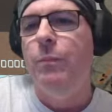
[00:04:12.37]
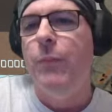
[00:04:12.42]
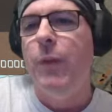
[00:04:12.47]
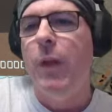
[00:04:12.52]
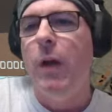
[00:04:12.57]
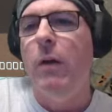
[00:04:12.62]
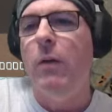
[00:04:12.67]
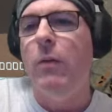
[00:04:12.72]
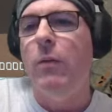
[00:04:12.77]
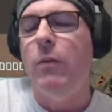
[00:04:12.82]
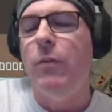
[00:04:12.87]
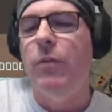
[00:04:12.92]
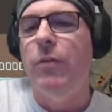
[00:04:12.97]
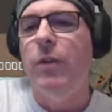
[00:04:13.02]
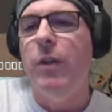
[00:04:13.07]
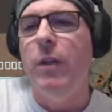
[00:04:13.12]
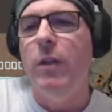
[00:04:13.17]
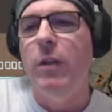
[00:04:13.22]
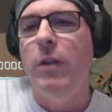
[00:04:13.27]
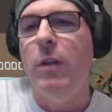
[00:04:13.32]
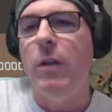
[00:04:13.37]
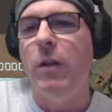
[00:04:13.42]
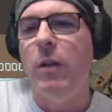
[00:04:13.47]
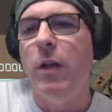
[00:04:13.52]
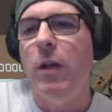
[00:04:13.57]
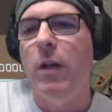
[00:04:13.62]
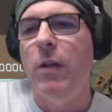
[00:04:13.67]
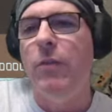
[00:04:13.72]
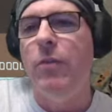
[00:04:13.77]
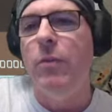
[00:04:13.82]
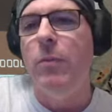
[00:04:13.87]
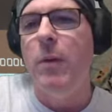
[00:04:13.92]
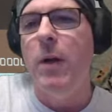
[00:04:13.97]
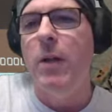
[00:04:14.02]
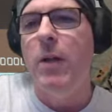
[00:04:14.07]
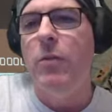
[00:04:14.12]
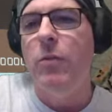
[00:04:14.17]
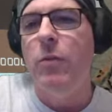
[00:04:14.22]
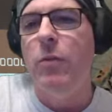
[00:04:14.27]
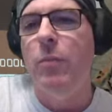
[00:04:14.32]
Oh, see, look, console
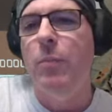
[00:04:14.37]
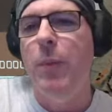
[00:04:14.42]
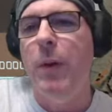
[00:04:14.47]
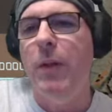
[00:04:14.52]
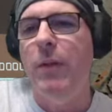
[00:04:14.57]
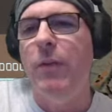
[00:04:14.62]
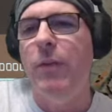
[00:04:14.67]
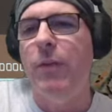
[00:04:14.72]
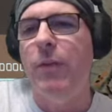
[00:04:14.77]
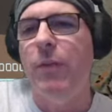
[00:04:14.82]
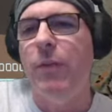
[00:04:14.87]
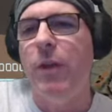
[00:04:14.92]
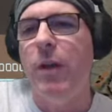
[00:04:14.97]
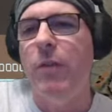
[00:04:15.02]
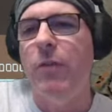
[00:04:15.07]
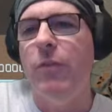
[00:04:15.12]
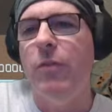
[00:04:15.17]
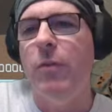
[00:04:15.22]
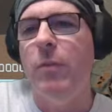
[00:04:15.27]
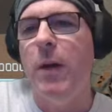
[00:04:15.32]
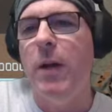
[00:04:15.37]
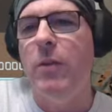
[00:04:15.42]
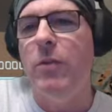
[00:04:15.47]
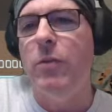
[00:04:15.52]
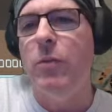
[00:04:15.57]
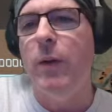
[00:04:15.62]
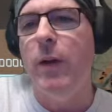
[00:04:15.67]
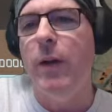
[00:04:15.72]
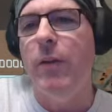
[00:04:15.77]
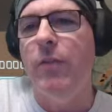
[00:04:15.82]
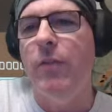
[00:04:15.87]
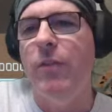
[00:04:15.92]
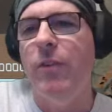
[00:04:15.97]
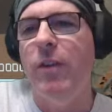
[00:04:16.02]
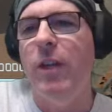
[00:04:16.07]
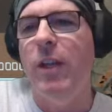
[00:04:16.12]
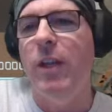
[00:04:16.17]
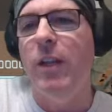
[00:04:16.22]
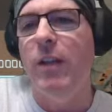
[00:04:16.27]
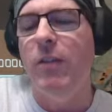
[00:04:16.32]
modules, buttons, console module
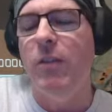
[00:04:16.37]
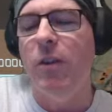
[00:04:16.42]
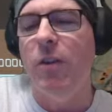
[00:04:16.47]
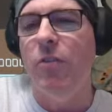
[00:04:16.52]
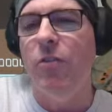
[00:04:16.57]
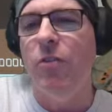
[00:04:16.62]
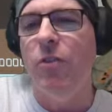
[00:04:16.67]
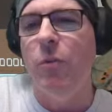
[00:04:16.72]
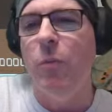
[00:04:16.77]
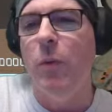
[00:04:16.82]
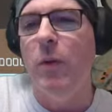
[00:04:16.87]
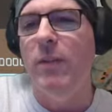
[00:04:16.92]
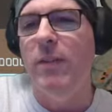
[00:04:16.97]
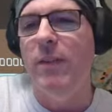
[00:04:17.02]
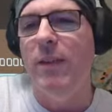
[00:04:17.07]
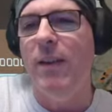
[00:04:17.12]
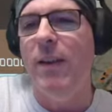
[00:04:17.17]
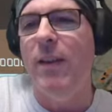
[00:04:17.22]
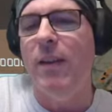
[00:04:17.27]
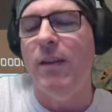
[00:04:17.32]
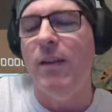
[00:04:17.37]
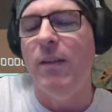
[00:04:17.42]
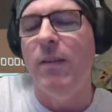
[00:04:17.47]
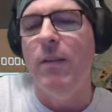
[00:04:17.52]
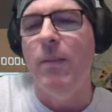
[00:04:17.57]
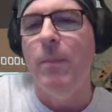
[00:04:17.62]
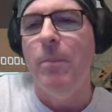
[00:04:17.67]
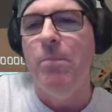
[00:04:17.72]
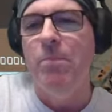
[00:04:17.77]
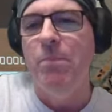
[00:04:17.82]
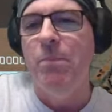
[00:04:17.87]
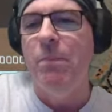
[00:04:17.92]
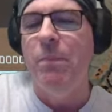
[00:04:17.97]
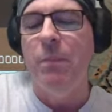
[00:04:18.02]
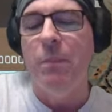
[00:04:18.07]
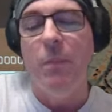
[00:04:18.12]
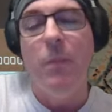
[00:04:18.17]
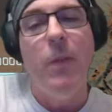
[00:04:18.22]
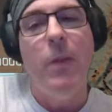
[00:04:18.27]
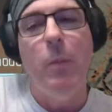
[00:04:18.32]
LCD tells you what's in it.
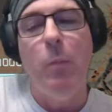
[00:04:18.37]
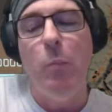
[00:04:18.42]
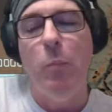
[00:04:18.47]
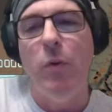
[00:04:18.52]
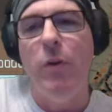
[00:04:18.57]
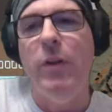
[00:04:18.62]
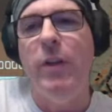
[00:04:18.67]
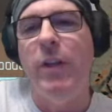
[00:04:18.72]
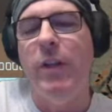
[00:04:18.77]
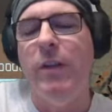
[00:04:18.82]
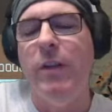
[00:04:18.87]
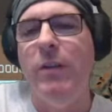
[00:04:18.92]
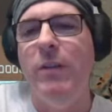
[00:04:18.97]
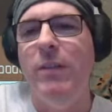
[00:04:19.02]
Brilliant.